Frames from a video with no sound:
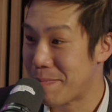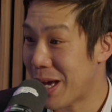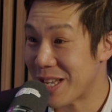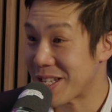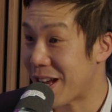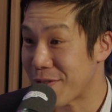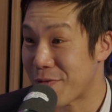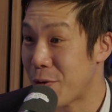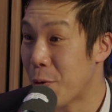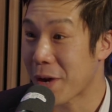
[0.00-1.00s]
personalised
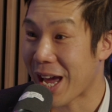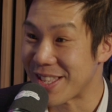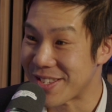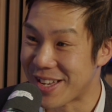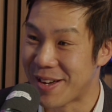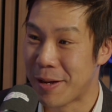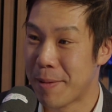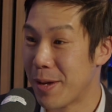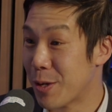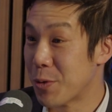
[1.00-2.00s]
for your cancer,
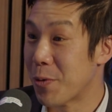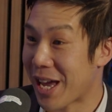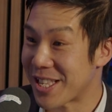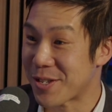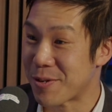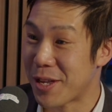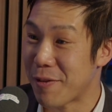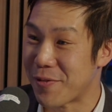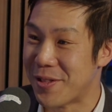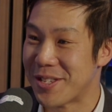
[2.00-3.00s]
because all cancers are
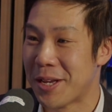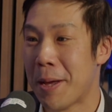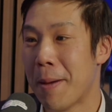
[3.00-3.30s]
different,